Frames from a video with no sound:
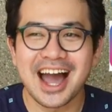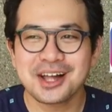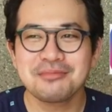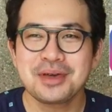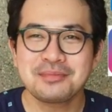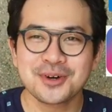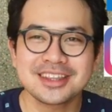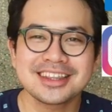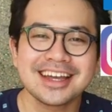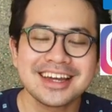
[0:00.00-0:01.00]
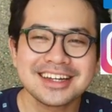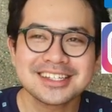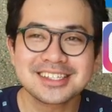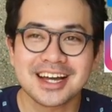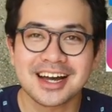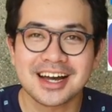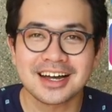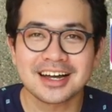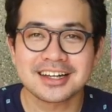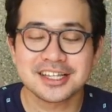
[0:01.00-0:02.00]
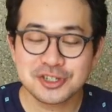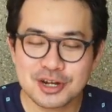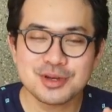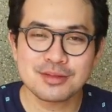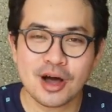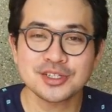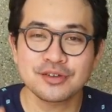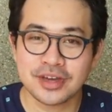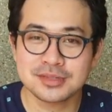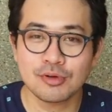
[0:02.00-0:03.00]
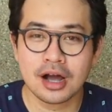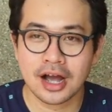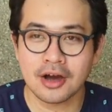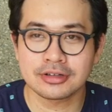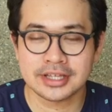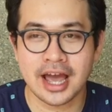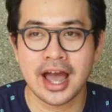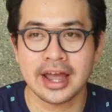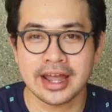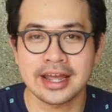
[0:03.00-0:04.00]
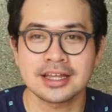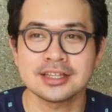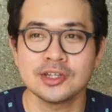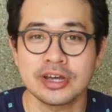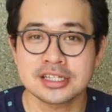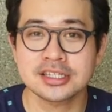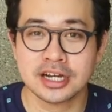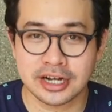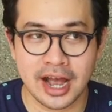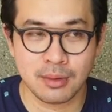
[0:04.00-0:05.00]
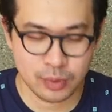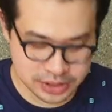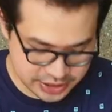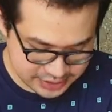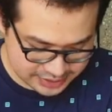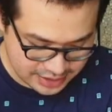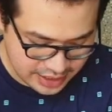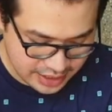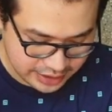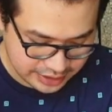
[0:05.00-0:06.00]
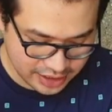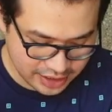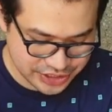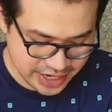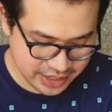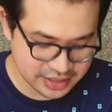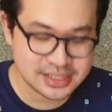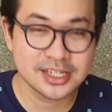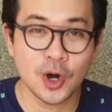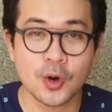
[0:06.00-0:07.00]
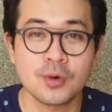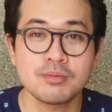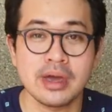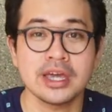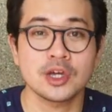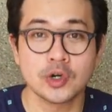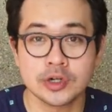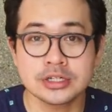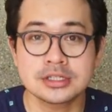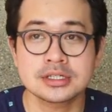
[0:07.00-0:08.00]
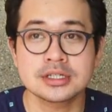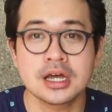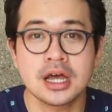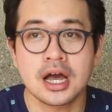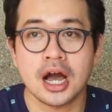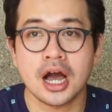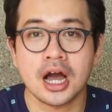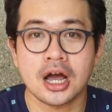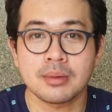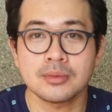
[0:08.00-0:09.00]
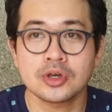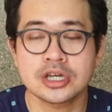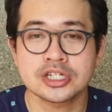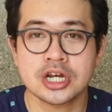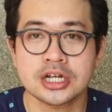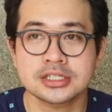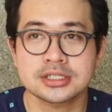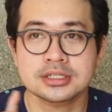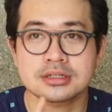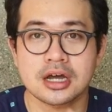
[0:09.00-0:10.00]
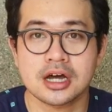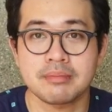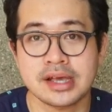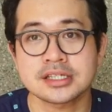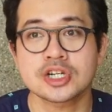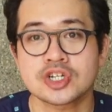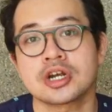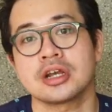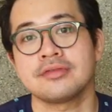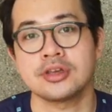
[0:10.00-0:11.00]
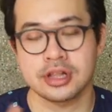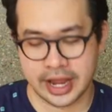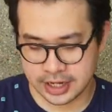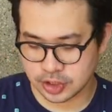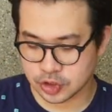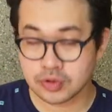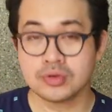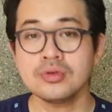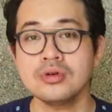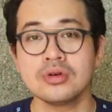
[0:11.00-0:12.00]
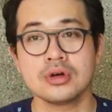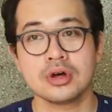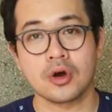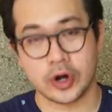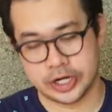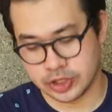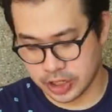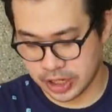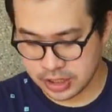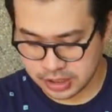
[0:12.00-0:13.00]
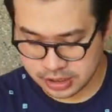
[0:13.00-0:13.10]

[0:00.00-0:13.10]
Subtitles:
I'll be putting sa description box yung Facebook account niya and yung Instagram, which is Cachetti's Home Baked Goods. You can just message her if you like to order.